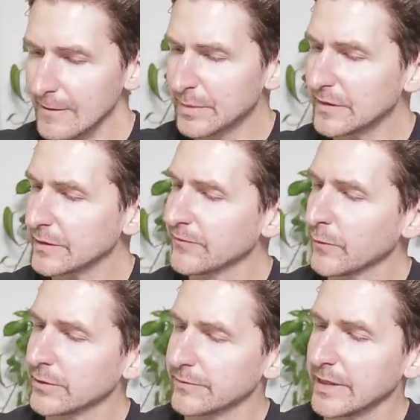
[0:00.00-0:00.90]
Been looking
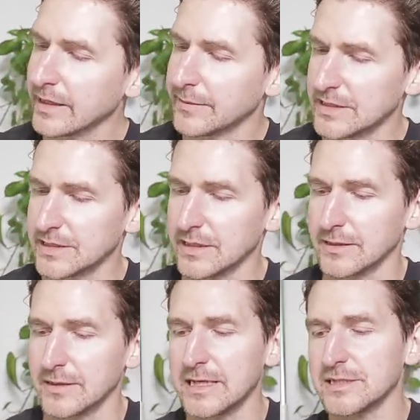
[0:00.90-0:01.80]
forward to reading him as
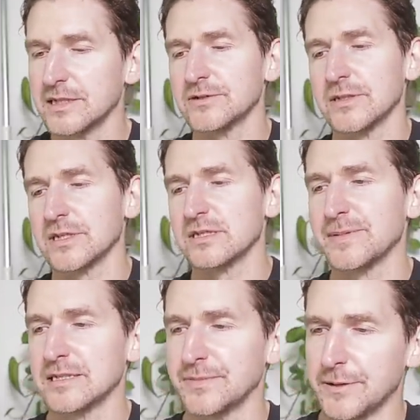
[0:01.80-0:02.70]
he's an interesting
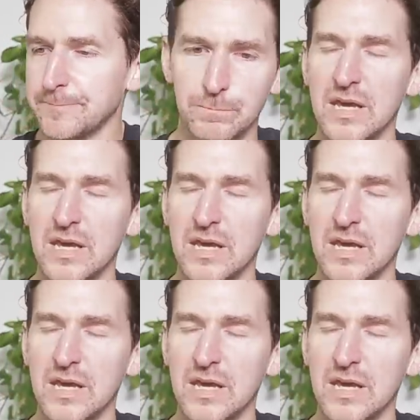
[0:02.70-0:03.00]
specimen.